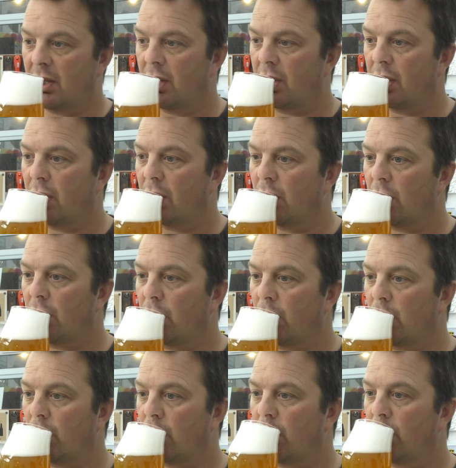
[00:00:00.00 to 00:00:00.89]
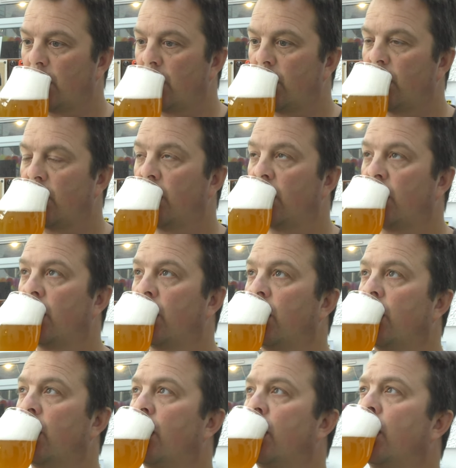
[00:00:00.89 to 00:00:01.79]

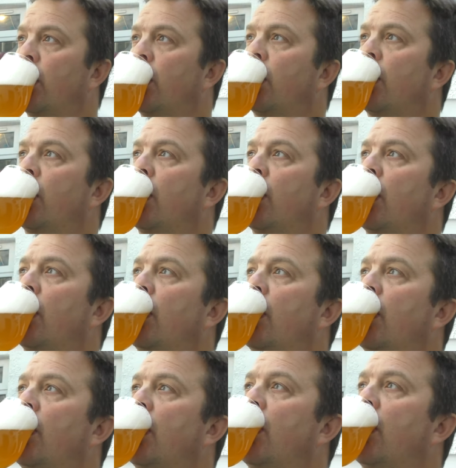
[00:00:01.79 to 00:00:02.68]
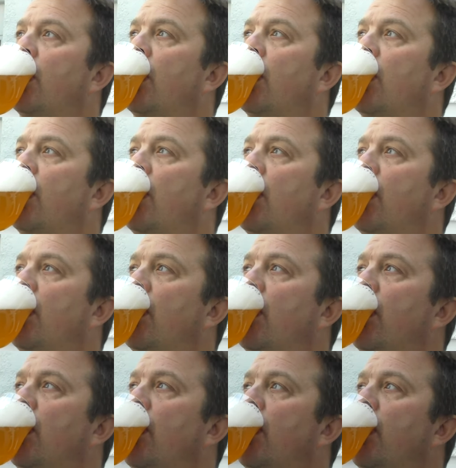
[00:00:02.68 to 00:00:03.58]

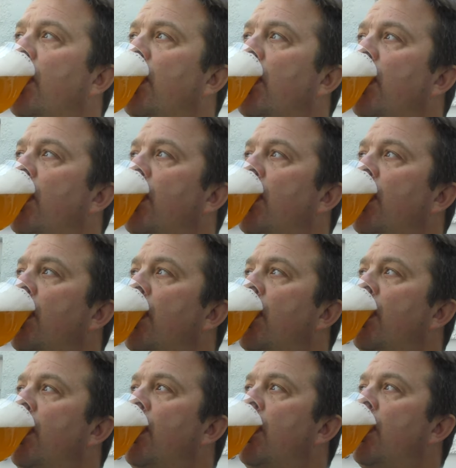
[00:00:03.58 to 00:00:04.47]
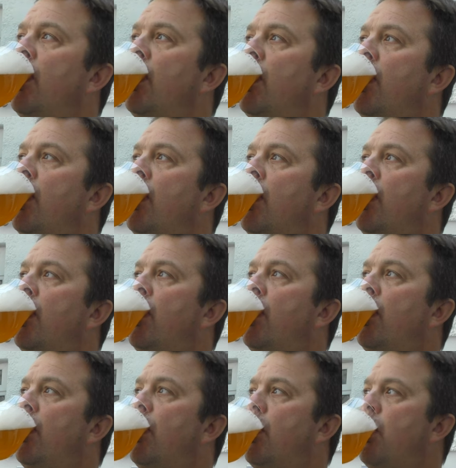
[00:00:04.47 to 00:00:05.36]

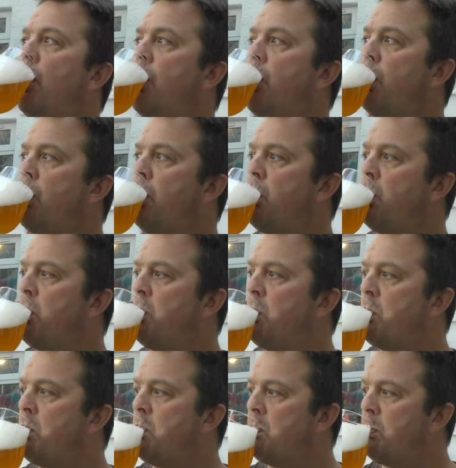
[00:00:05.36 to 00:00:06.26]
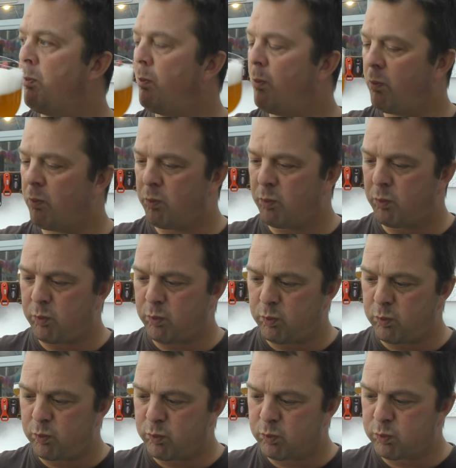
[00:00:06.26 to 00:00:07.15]

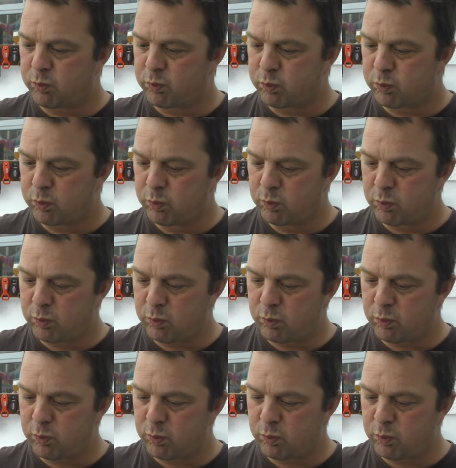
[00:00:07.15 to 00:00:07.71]
No one is speaking in this clip.